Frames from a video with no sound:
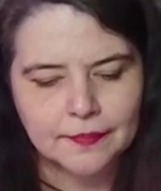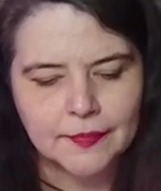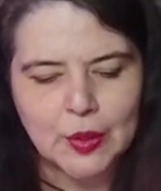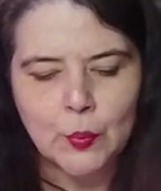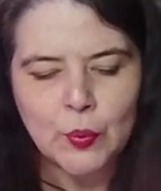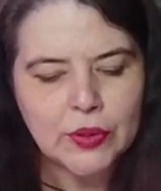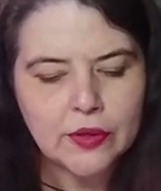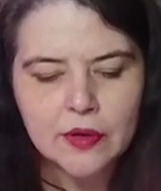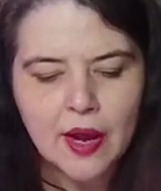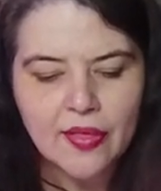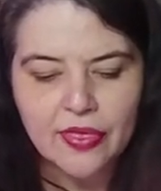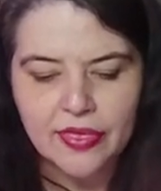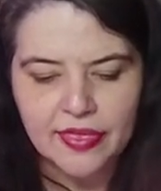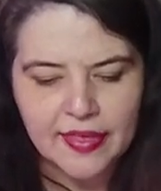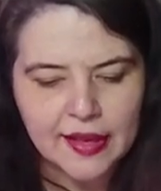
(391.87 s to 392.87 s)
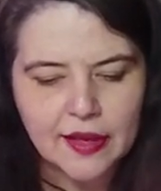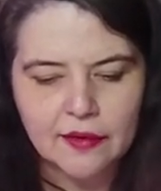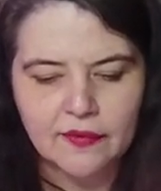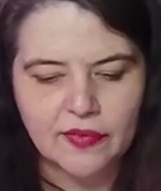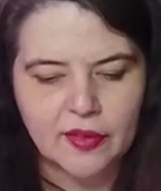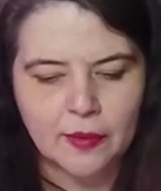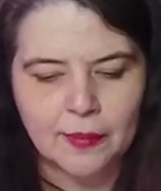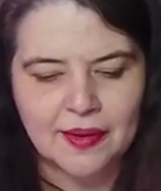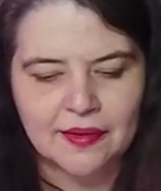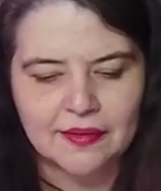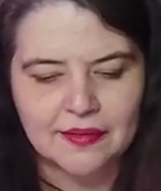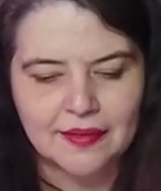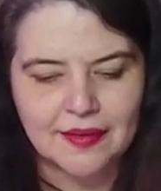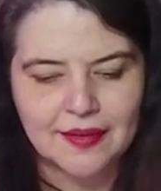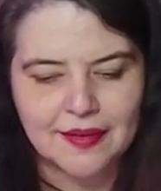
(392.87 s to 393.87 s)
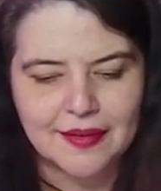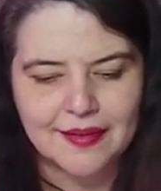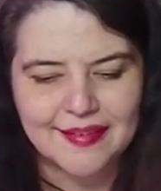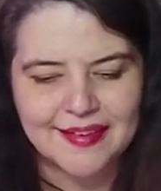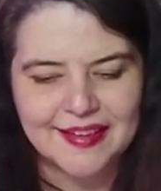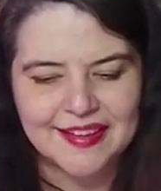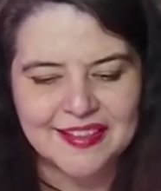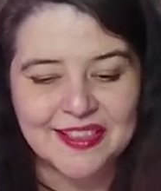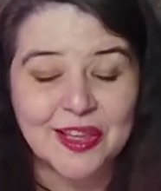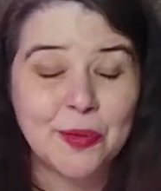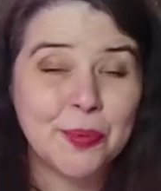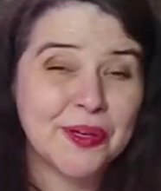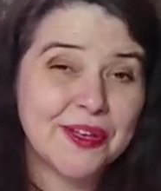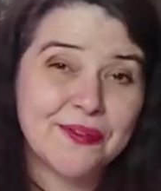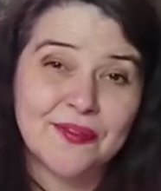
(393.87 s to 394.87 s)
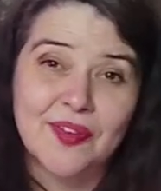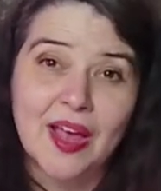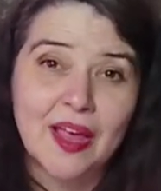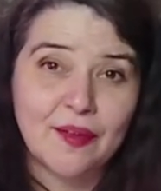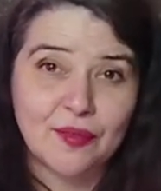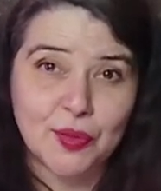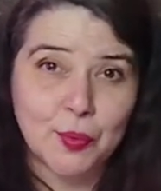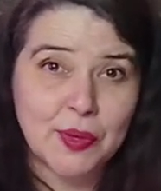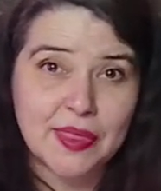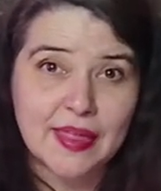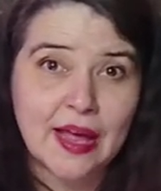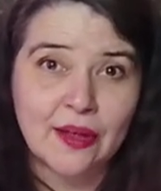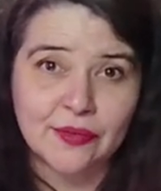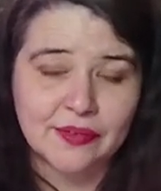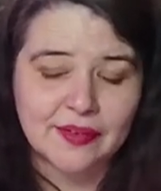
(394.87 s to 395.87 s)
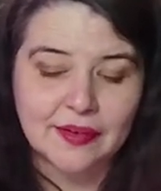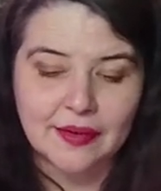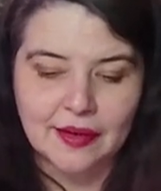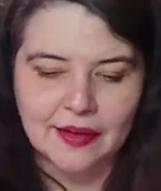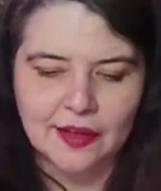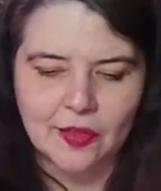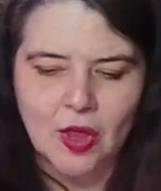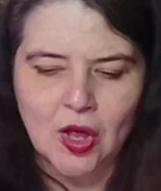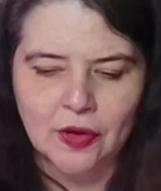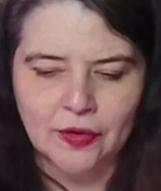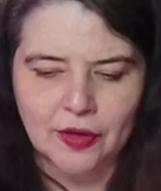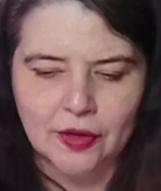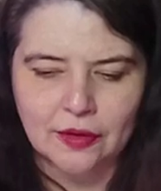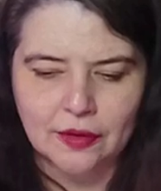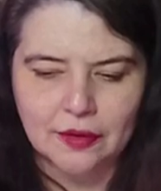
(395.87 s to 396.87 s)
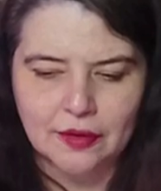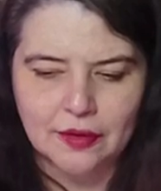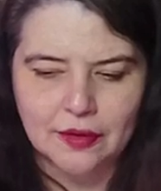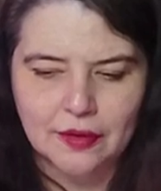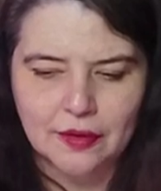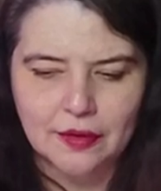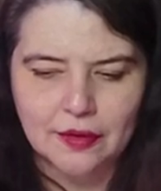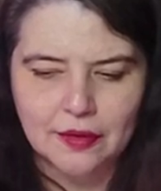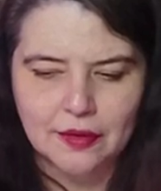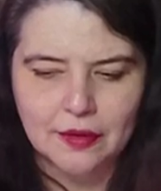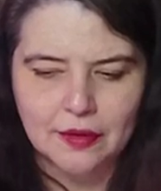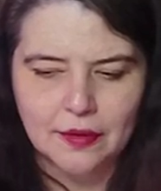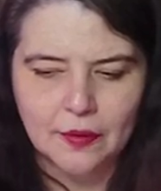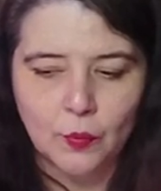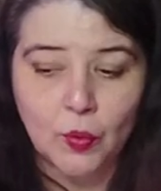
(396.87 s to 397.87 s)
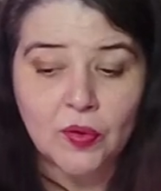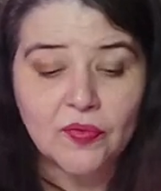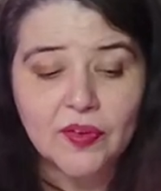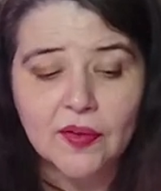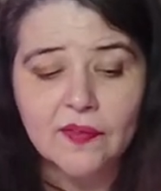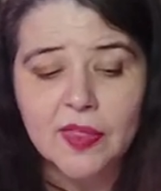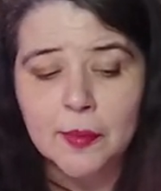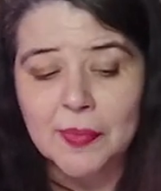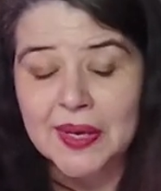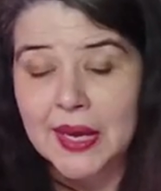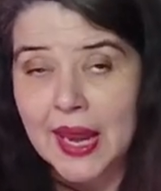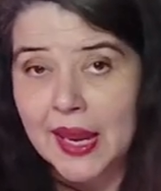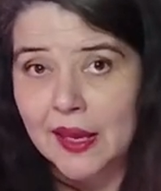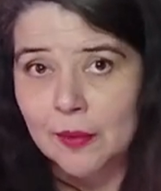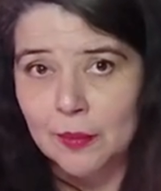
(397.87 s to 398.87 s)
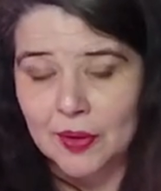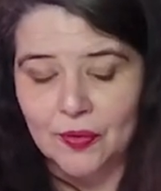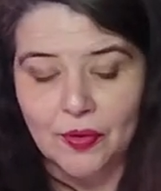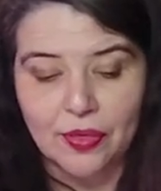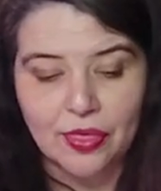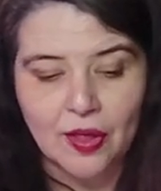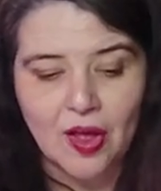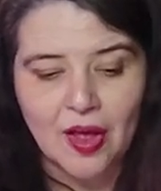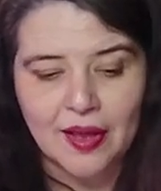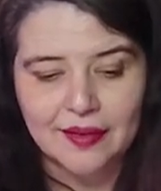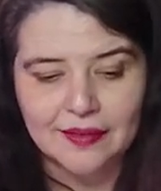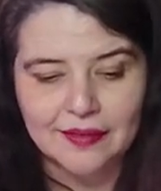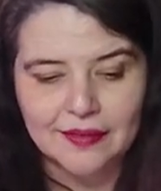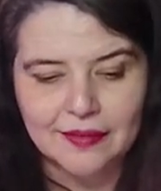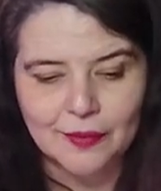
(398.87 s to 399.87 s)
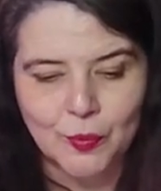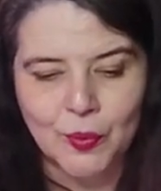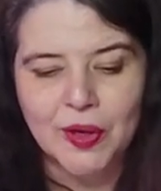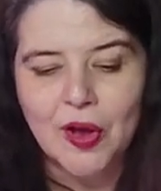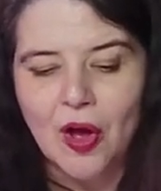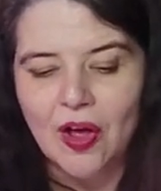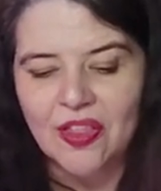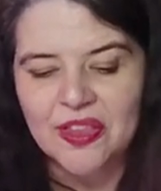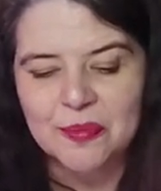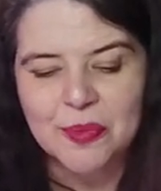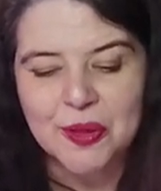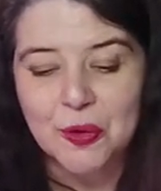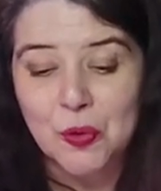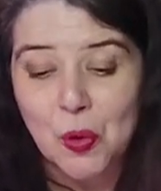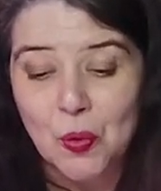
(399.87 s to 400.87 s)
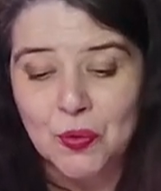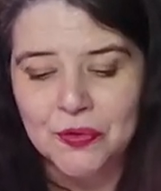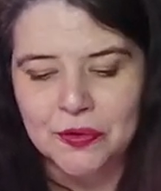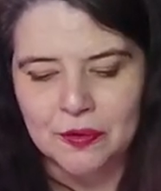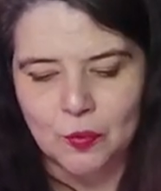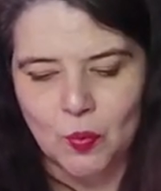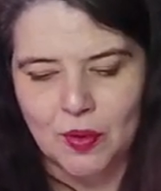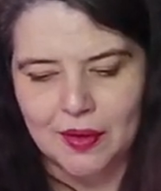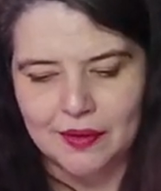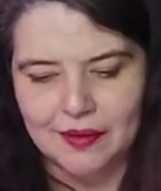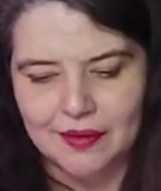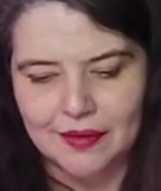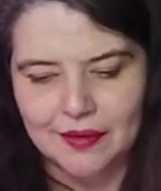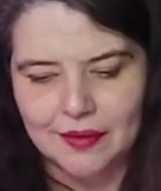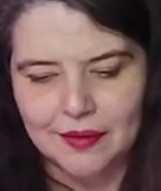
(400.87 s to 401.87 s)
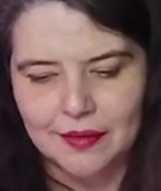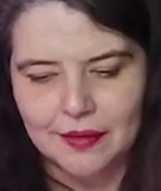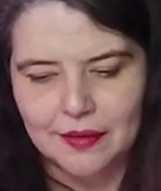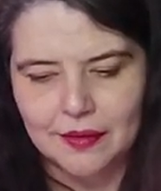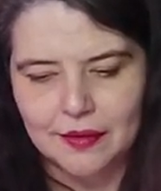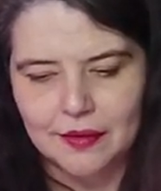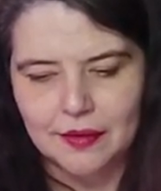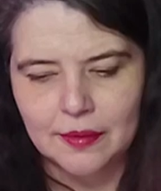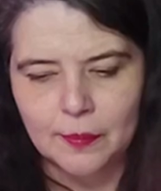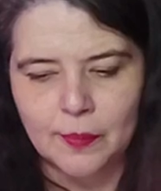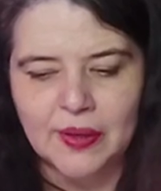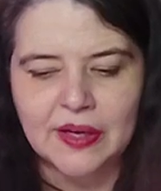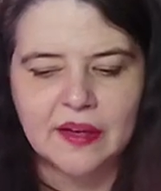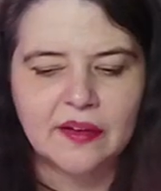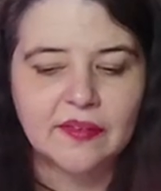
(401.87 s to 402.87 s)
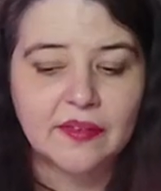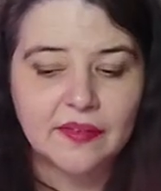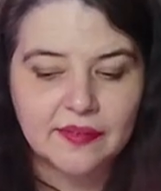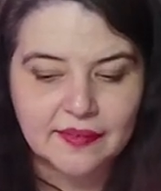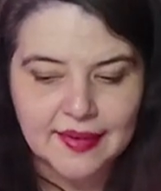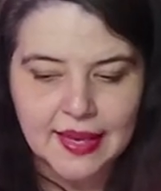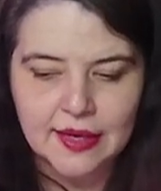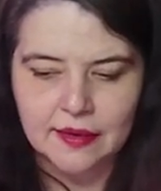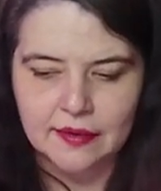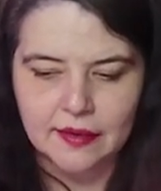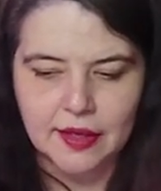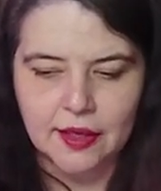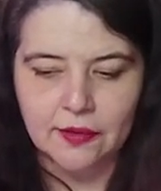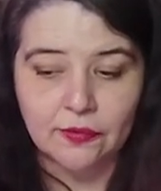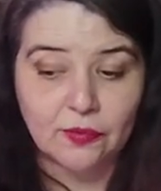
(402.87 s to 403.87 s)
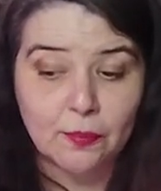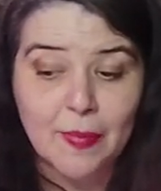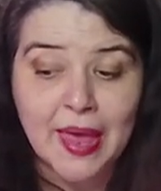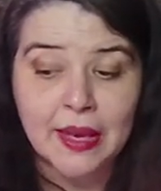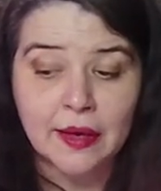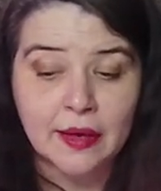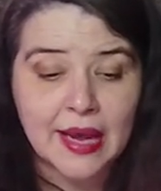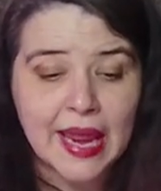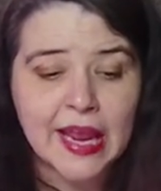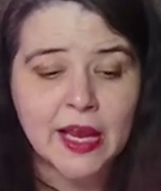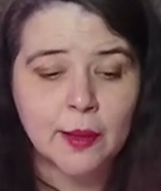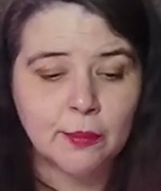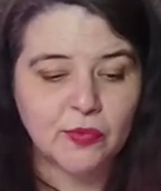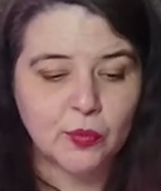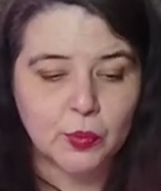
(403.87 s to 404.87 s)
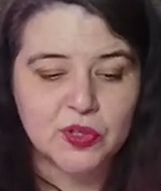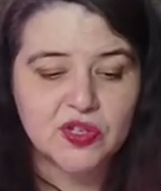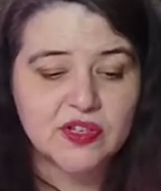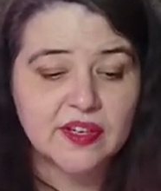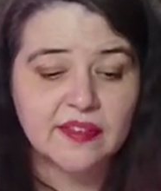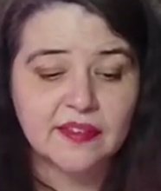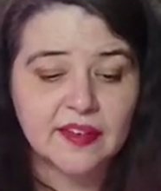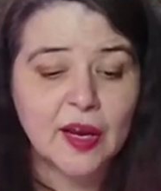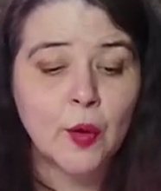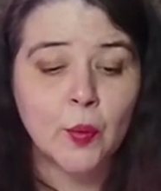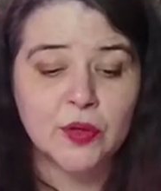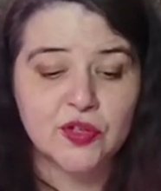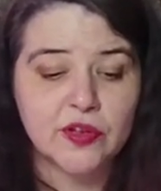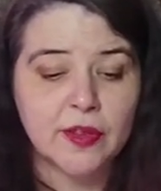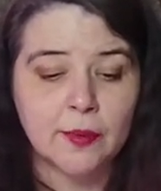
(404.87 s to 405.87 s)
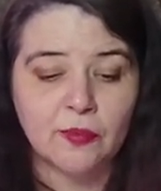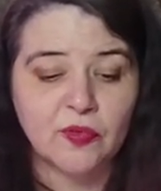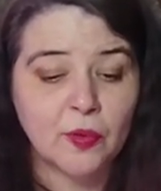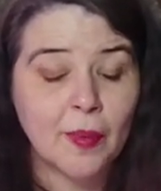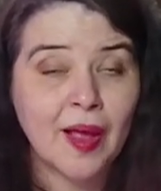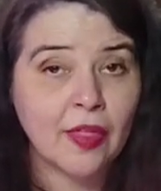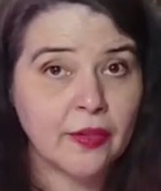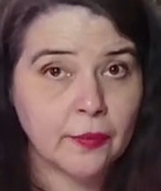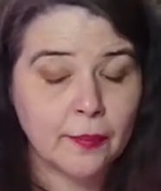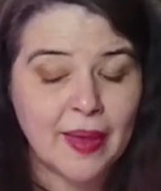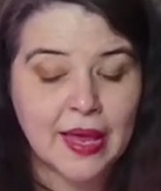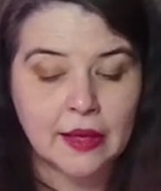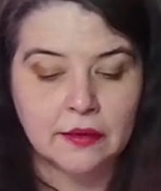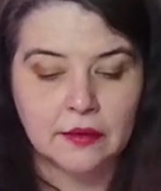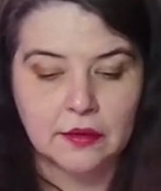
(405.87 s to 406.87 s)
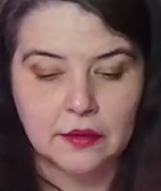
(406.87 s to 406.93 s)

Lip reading: We do not think of them as Liberty 5-3,000 any longer. We've given them a name in our thoughts. We call them the Golden One. But it is a sin to give men names which distinguish them from other men.